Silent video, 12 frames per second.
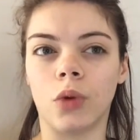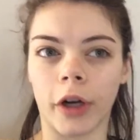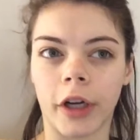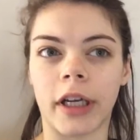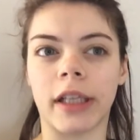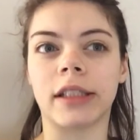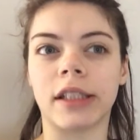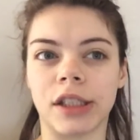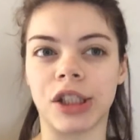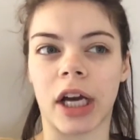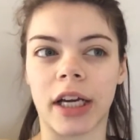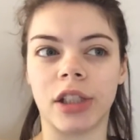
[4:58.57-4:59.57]
working to
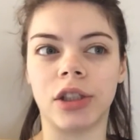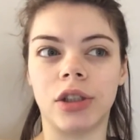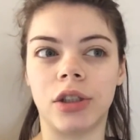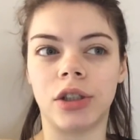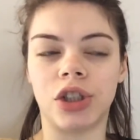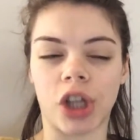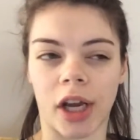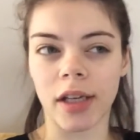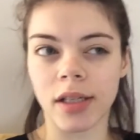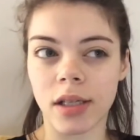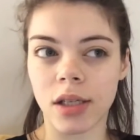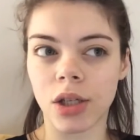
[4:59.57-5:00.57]
digest
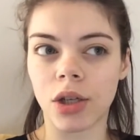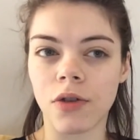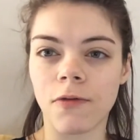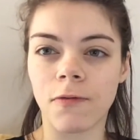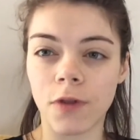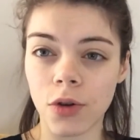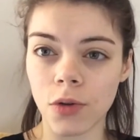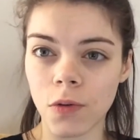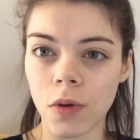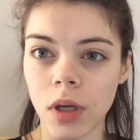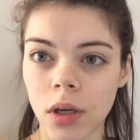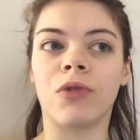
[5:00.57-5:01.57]
digest your
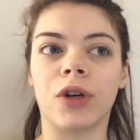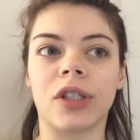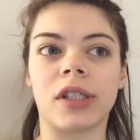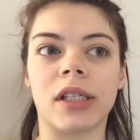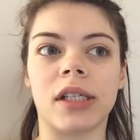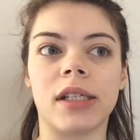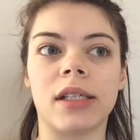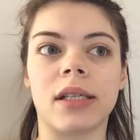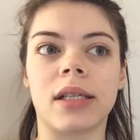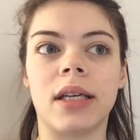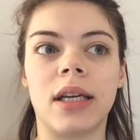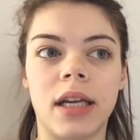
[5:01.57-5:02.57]
food versus
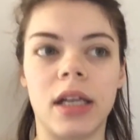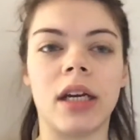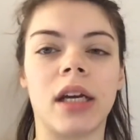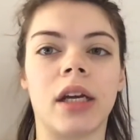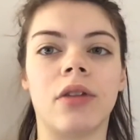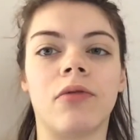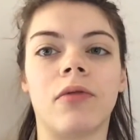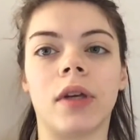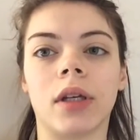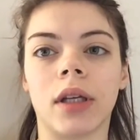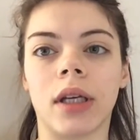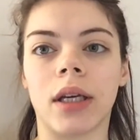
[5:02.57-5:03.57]
eating and
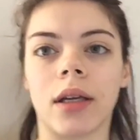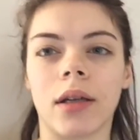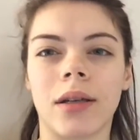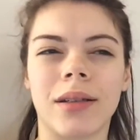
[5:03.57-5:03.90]
feeling